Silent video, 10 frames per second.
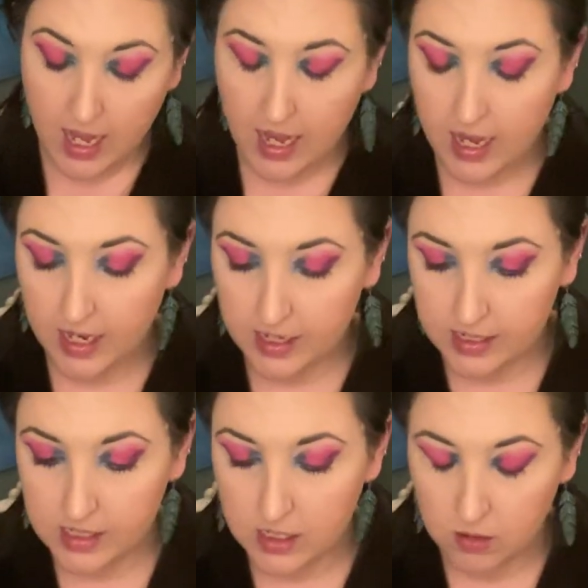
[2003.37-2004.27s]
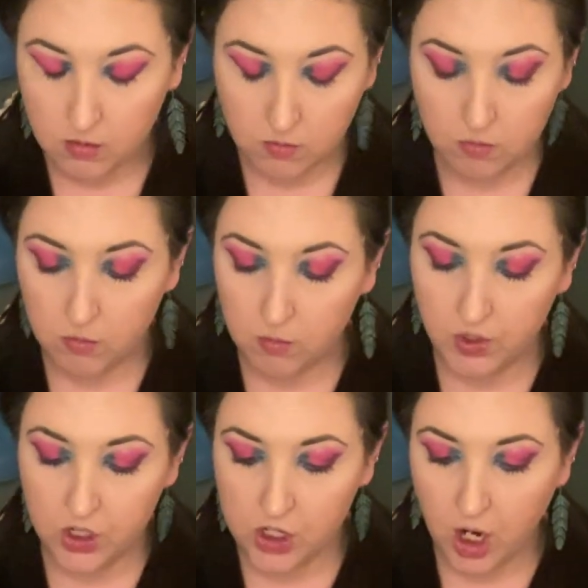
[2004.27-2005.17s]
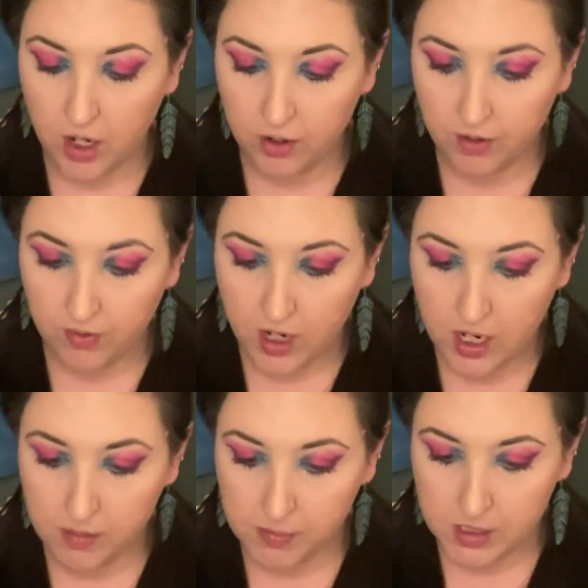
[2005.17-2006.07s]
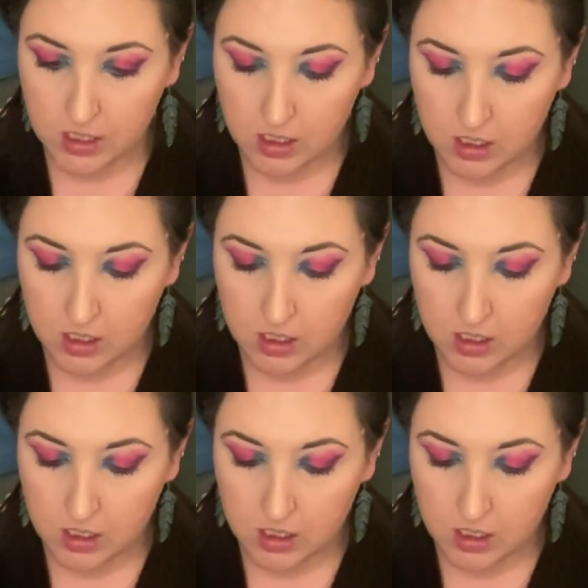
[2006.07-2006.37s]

and with the Daughter of Cups,